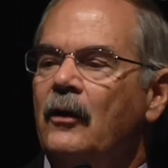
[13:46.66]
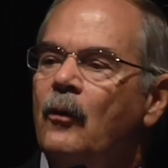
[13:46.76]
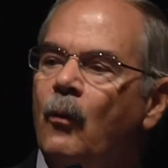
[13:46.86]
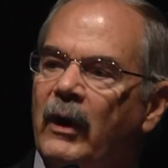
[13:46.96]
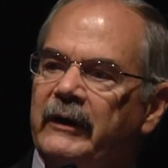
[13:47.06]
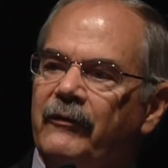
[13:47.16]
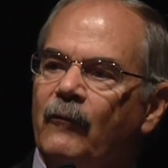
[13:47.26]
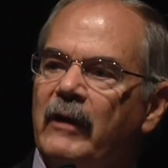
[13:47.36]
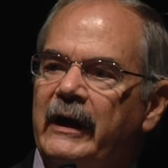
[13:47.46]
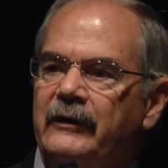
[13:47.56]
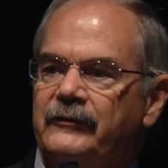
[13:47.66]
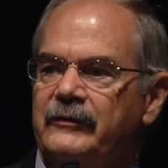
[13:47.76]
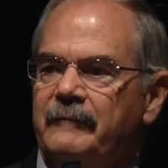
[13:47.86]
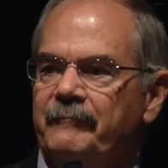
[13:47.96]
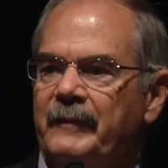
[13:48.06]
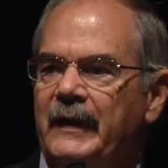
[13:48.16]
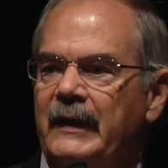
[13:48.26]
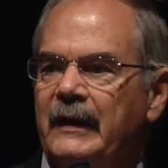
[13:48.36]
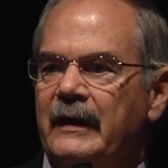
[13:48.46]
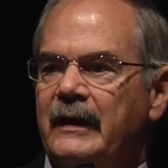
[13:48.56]
One of the ways
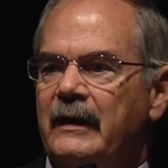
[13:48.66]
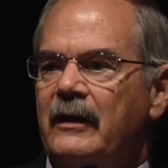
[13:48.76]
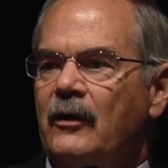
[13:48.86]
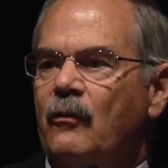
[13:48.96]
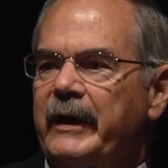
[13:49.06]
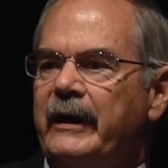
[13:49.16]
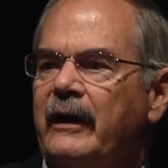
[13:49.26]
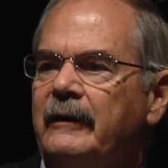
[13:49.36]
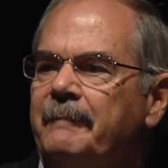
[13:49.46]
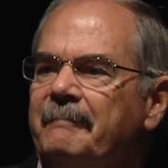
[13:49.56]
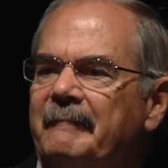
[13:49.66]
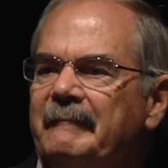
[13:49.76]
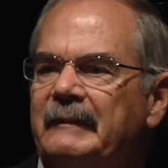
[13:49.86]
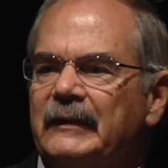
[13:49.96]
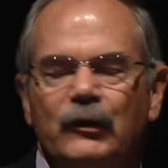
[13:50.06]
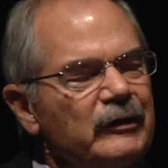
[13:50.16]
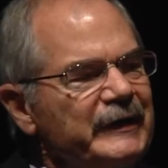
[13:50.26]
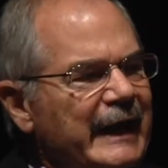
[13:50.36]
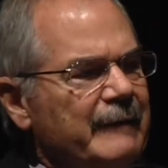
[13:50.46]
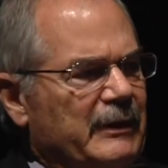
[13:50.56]
we are good
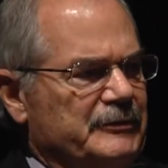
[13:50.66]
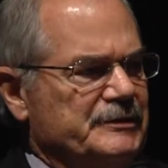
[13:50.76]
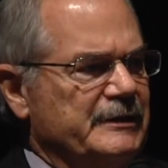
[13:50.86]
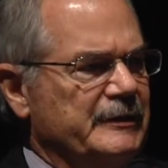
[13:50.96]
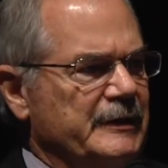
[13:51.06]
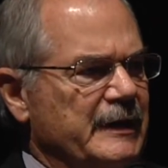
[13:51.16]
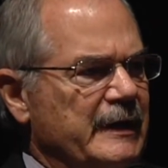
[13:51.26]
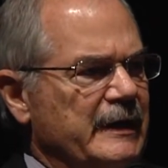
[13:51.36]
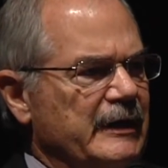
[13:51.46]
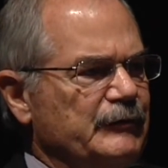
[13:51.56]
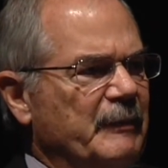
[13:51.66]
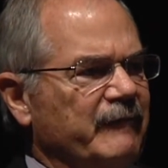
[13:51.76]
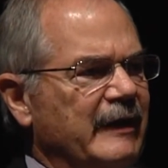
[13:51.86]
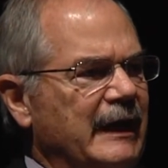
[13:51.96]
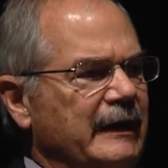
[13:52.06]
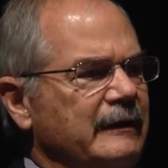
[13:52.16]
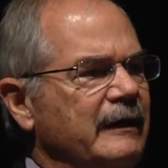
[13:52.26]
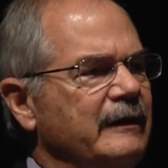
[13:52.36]
neighbors is providing